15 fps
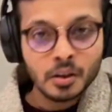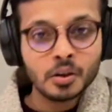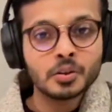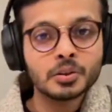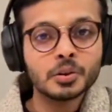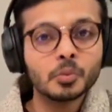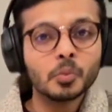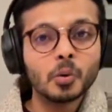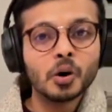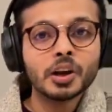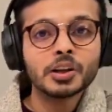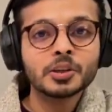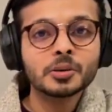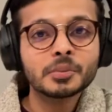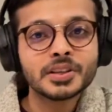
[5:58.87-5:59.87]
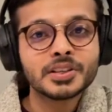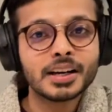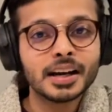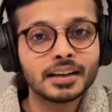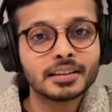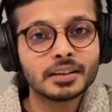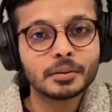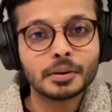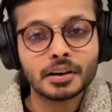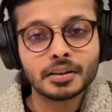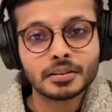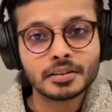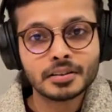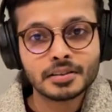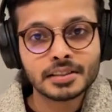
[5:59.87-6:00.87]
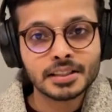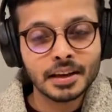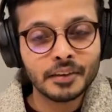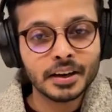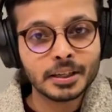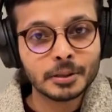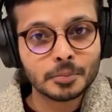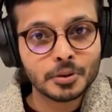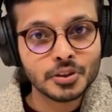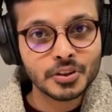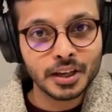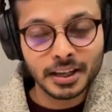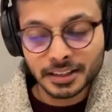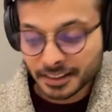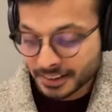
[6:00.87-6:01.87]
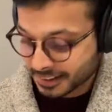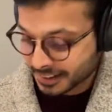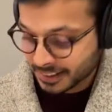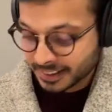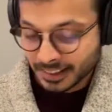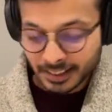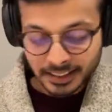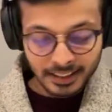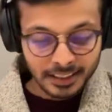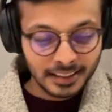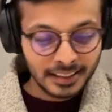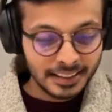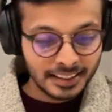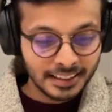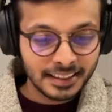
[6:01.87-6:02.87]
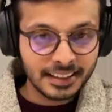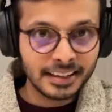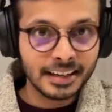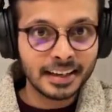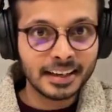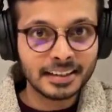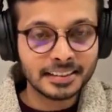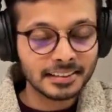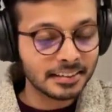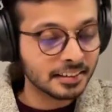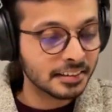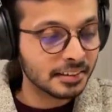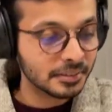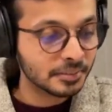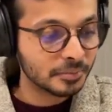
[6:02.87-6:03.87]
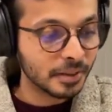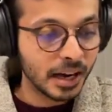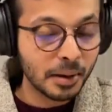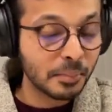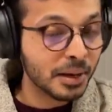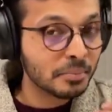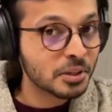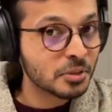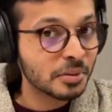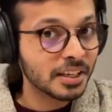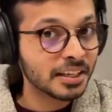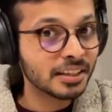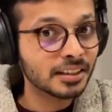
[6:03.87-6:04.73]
The volume is at about 70%, and I may be speaking a